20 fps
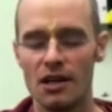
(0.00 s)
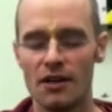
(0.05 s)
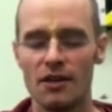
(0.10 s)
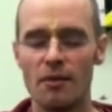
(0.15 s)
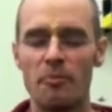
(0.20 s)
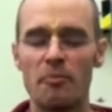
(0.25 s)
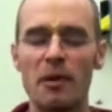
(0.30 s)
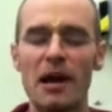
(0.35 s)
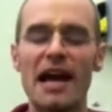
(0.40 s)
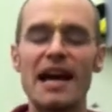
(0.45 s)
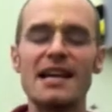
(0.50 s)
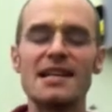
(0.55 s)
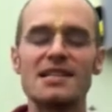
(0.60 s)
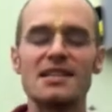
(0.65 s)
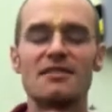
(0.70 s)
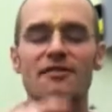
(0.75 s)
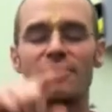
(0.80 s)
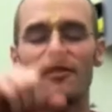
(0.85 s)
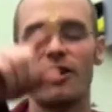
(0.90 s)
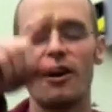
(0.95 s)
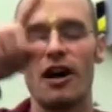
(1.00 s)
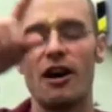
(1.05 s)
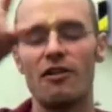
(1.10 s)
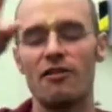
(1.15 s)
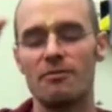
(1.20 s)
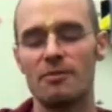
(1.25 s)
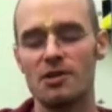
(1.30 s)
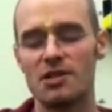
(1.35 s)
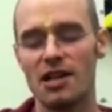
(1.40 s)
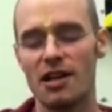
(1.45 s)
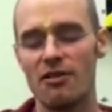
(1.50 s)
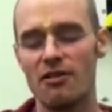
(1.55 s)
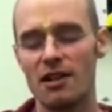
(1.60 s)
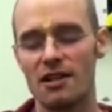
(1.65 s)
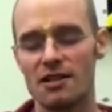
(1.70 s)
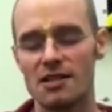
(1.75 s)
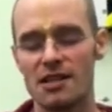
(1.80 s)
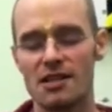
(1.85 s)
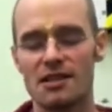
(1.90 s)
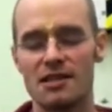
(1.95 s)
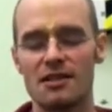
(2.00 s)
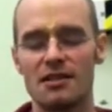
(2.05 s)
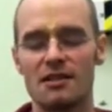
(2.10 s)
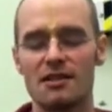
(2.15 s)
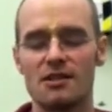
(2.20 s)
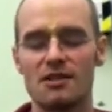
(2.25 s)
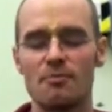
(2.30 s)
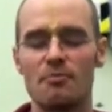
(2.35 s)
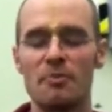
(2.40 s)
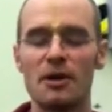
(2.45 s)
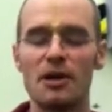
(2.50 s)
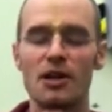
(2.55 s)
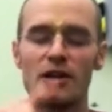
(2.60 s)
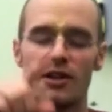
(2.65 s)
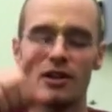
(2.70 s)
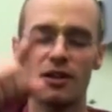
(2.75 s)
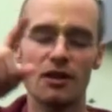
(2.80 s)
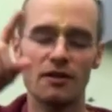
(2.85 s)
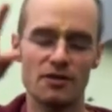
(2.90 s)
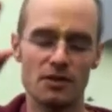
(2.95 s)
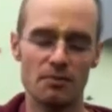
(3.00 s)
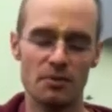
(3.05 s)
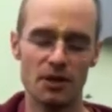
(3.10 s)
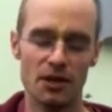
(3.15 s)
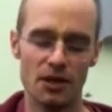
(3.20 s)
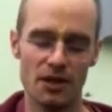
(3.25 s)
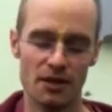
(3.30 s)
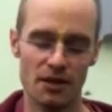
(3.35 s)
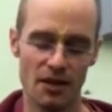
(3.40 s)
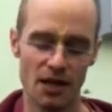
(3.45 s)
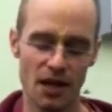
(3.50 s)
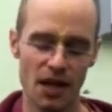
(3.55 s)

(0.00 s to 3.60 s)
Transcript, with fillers: the blazing fire of material existence, birth after birth,